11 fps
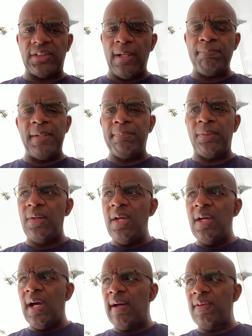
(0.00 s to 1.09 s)
Some people,
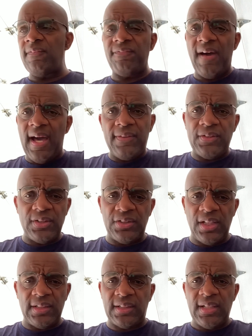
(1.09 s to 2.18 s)
uh, their fathers are
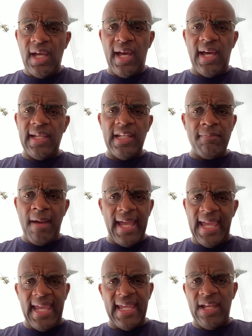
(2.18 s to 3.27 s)
just uh,
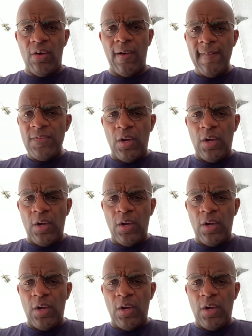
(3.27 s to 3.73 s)
MIA or,